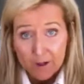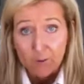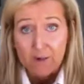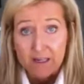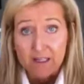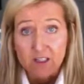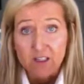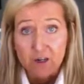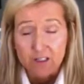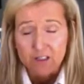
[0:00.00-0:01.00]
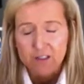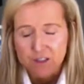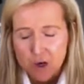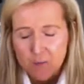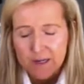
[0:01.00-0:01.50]
you are getting started.
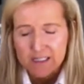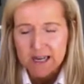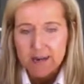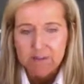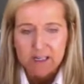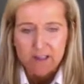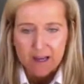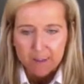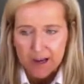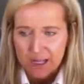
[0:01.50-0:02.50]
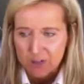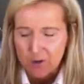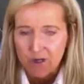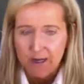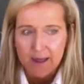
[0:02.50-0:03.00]
So many times I look on
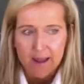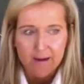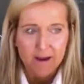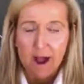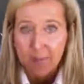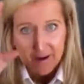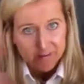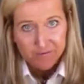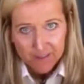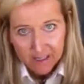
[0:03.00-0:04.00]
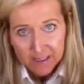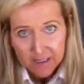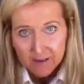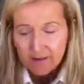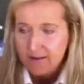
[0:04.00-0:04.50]
Poshmark and on my feed,
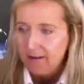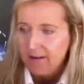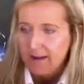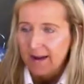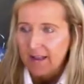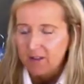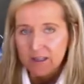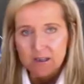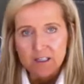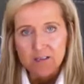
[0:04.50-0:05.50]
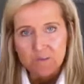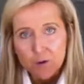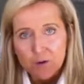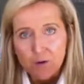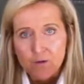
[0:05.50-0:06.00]
I look at these
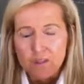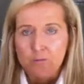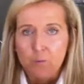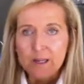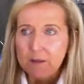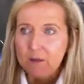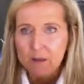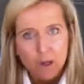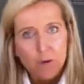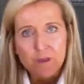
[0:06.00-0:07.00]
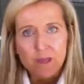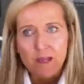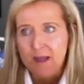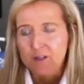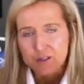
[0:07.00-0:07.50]
photos of wrinkled clothing
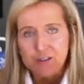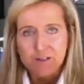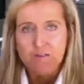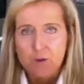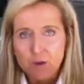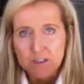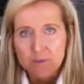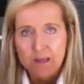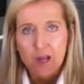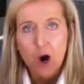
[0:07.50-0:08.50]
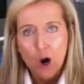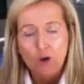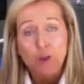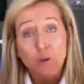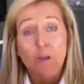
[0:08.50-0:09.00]
on dirty floors. I'm like, are
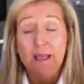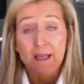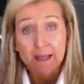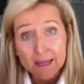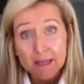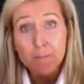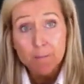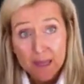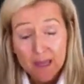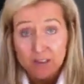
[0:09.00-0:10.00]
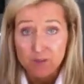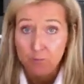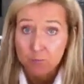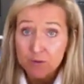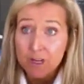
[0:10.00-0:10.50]
you kidding me? So
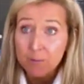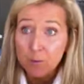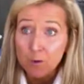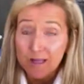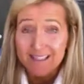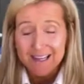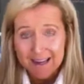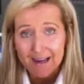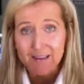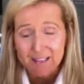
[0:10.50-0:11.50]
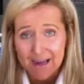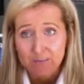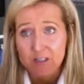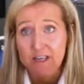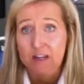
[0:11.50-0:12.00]
rule number one, take the time
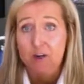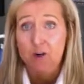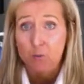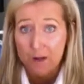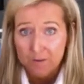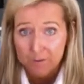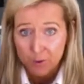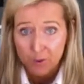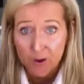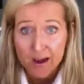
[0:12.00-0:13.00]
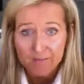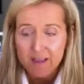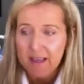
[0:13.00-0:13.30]
to take a great photograph